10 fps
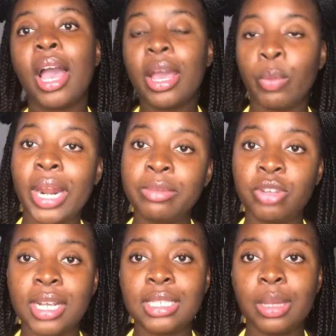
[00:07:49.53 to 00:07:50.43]
when I'm
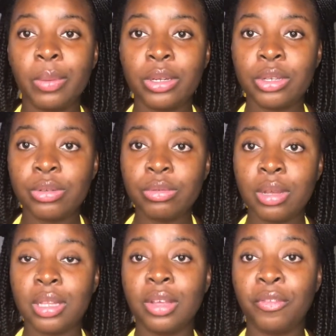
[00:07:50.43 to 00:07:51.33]
trying someone new,
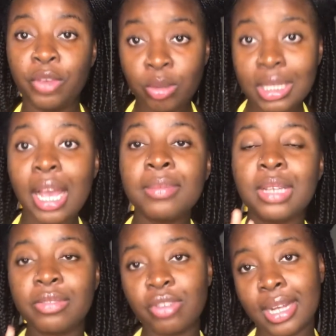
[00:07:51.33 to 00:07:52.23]
the few times
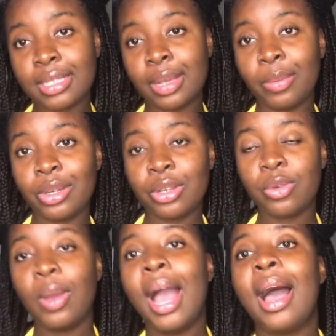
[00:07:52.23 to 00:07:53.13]
I've tried someone
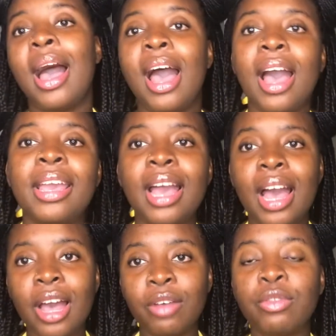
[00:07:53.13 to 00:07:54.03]
new, I
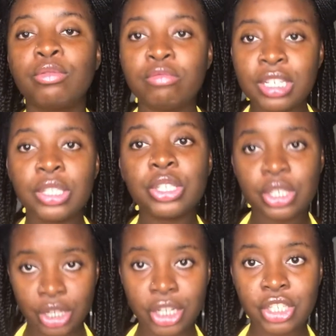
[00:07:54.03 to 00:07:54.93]
have
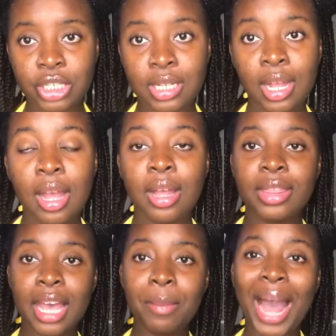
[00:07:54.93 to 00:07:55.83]
researched them.